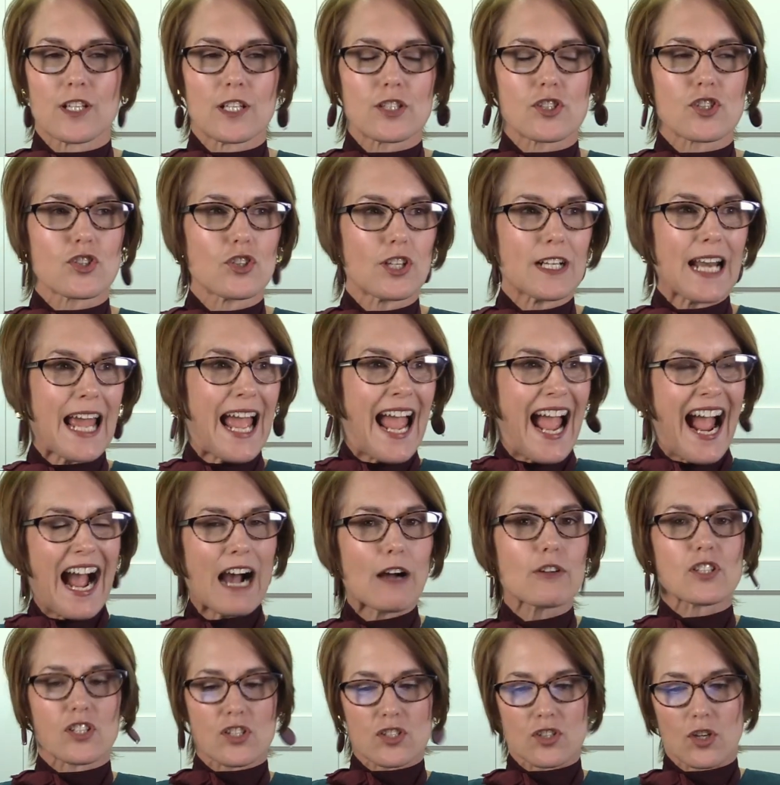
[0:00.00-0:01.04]
It's not
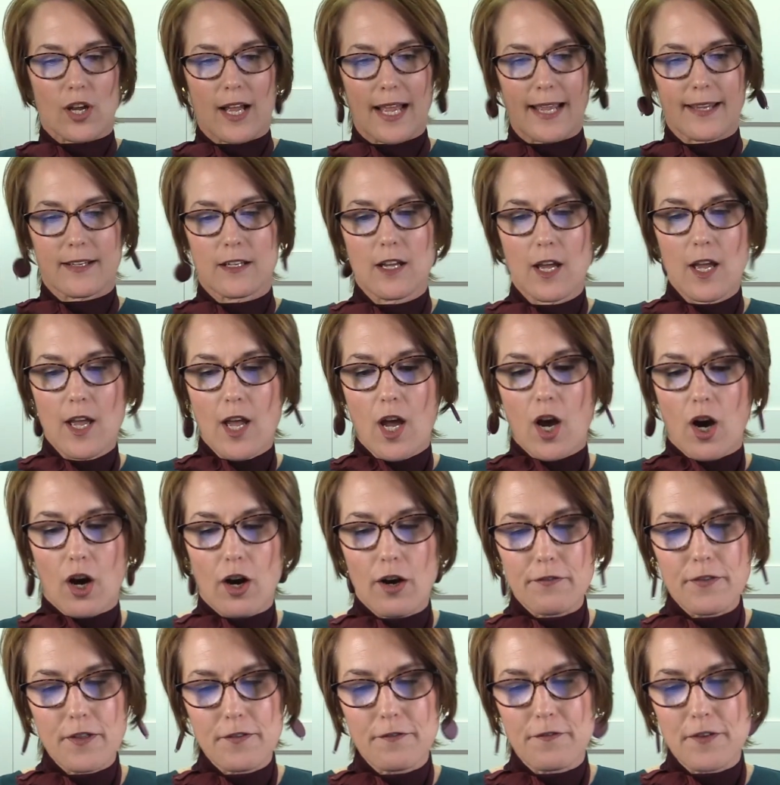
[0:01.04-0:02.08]
outside
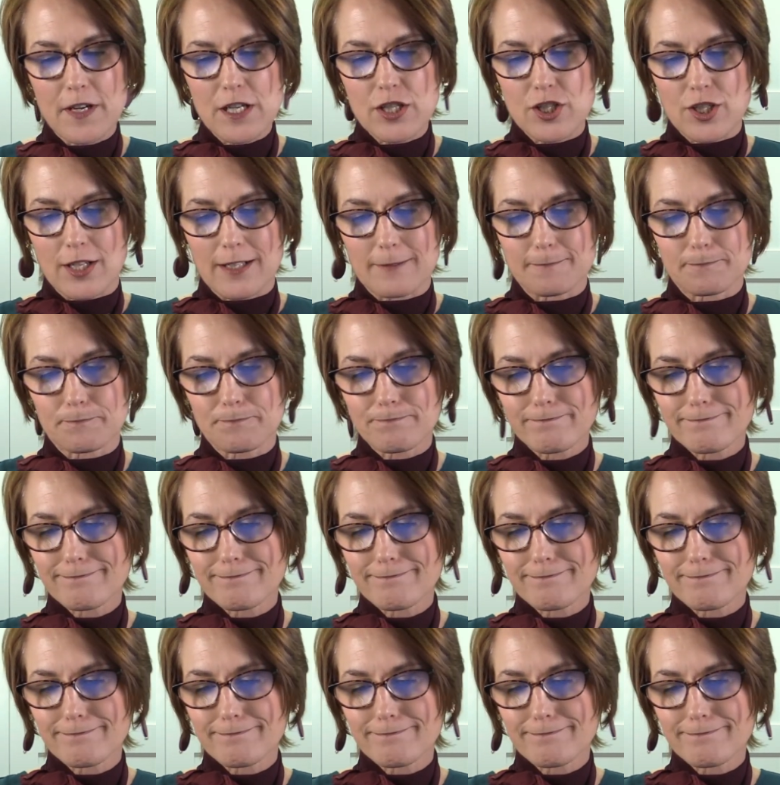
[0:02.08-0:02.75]
of the vision.